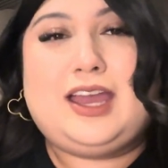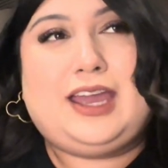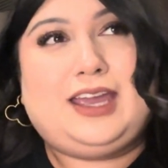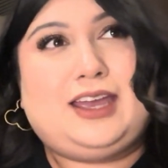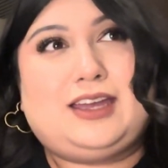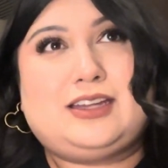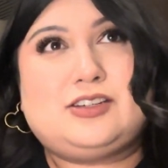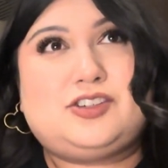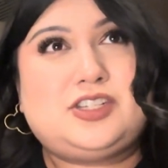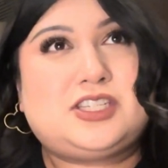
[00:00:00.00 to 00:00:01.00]

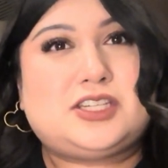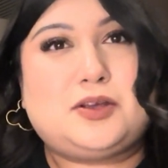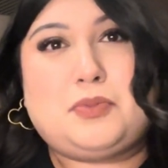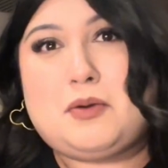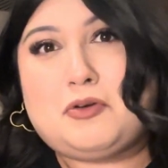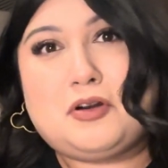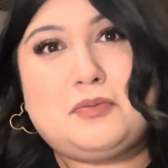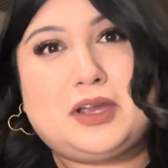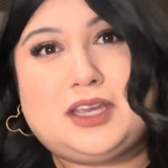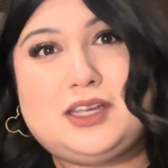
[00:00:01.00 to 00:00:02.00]
and just popcorn
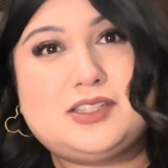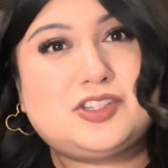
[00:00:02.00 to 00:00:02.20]
buckets,